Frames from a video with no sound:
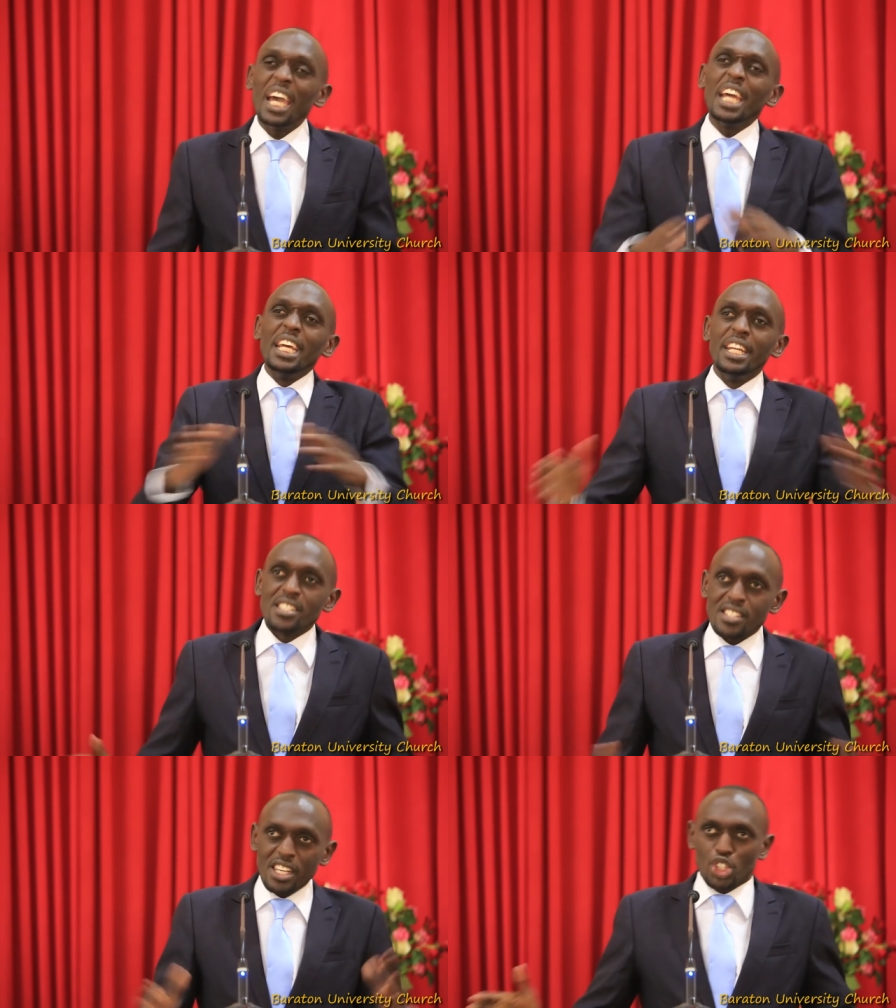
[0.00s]
Any
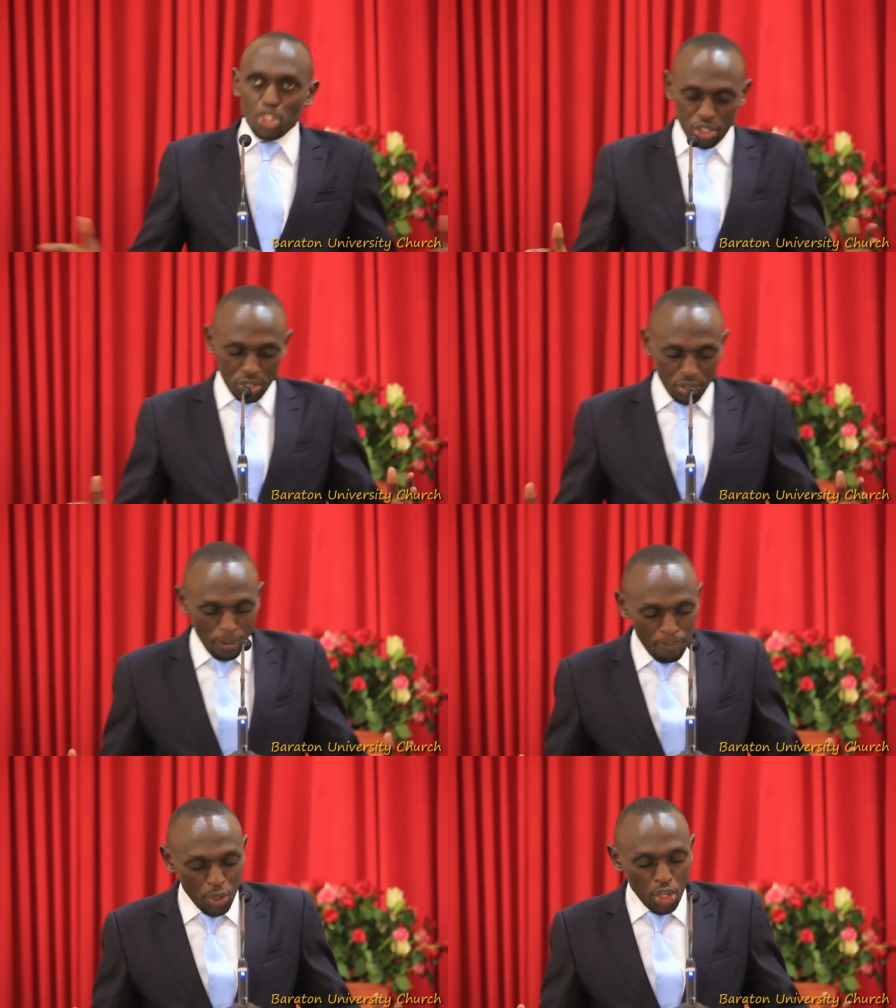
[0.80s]
decision
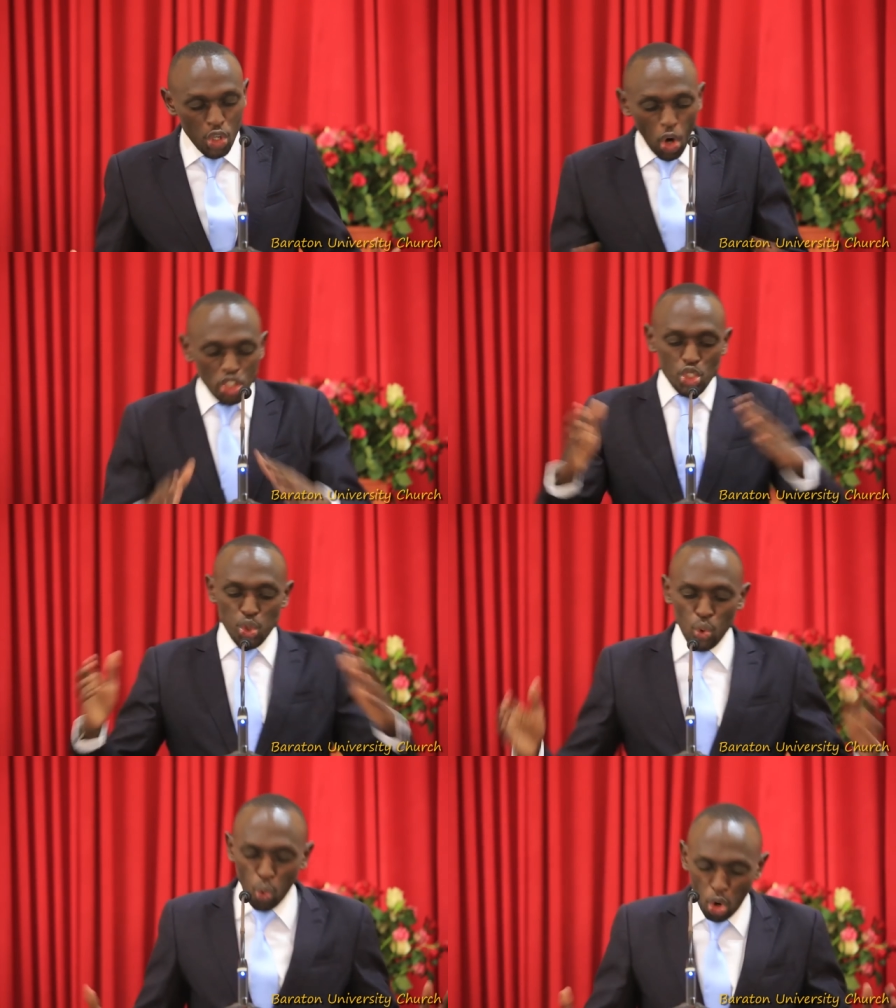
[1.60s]
not
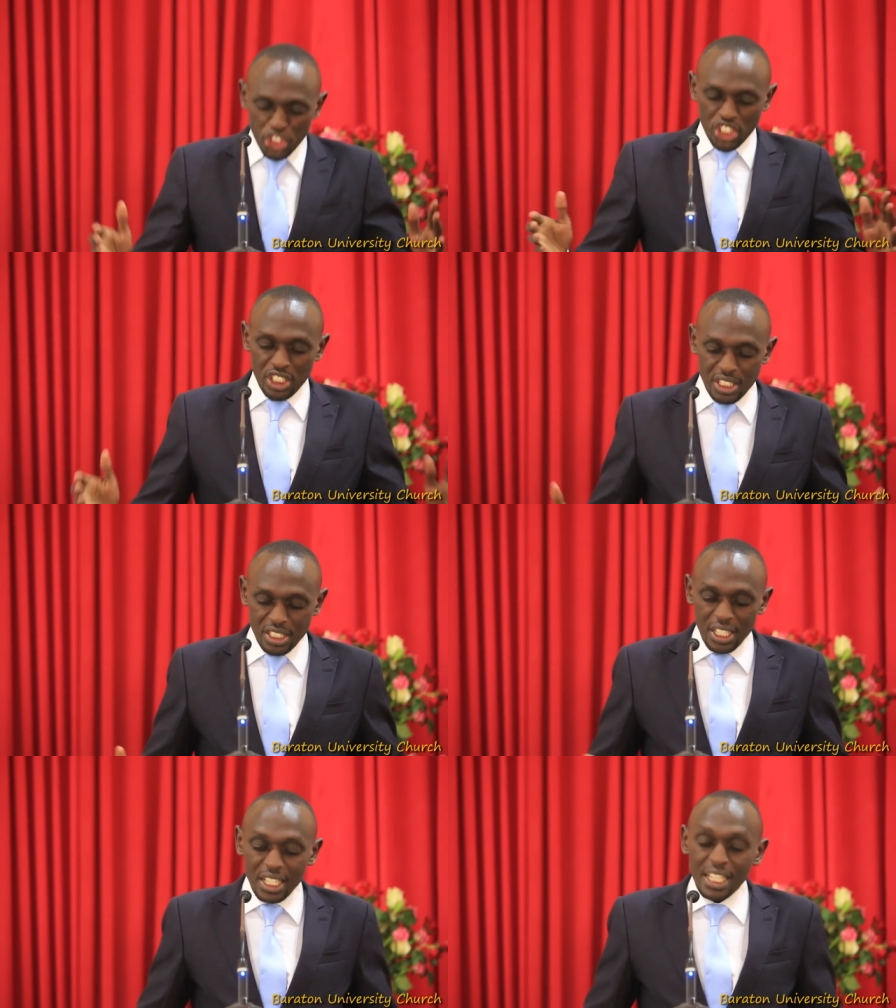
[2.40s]
to wash it